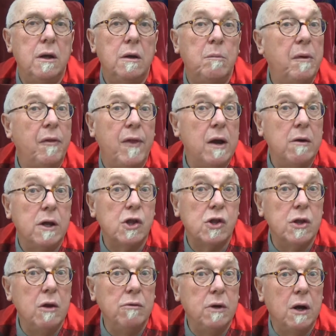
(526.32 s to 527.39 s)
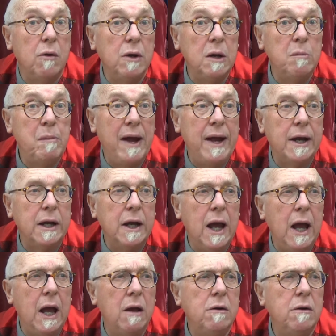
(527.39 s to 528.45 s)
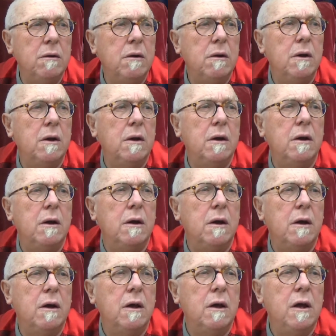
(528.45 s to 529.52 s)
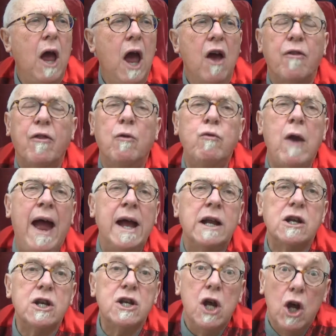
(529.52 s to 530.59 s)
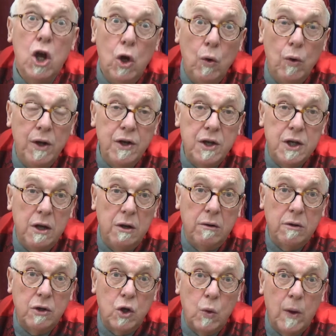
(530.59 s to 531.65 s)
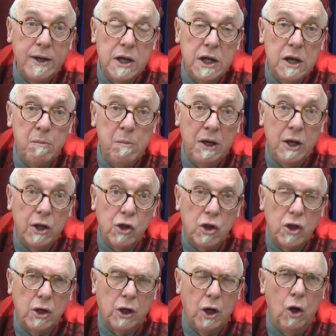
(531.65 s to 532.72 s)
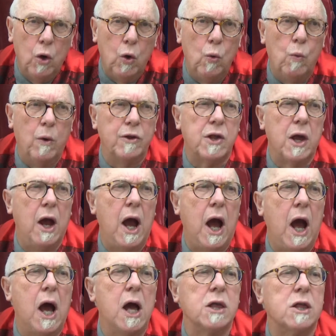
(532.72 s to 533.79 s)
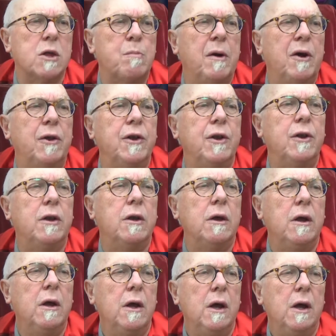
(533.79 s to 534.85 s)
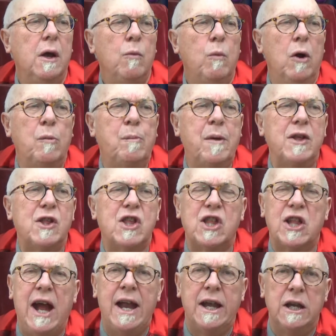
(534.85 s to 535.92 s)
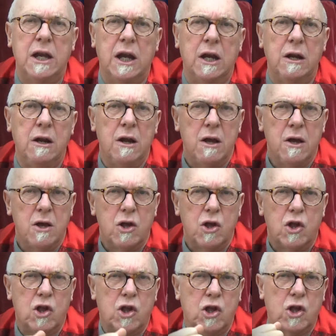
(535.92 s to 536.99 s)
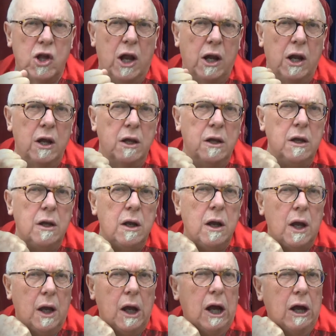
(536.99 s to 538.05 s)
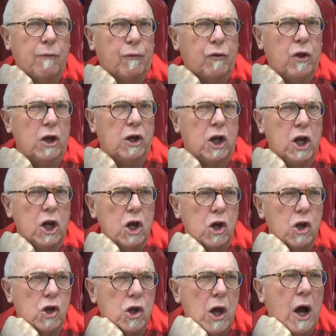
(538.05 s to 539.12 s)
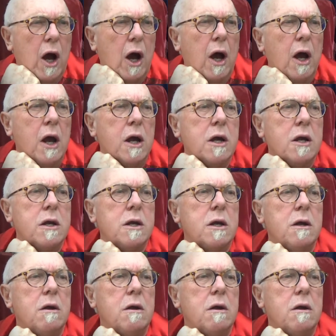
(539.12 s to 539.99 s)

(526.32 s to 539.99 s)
But there is no going back now. The rat, who until 20 minutes ago was her husband, will be standing sullen at the quayside.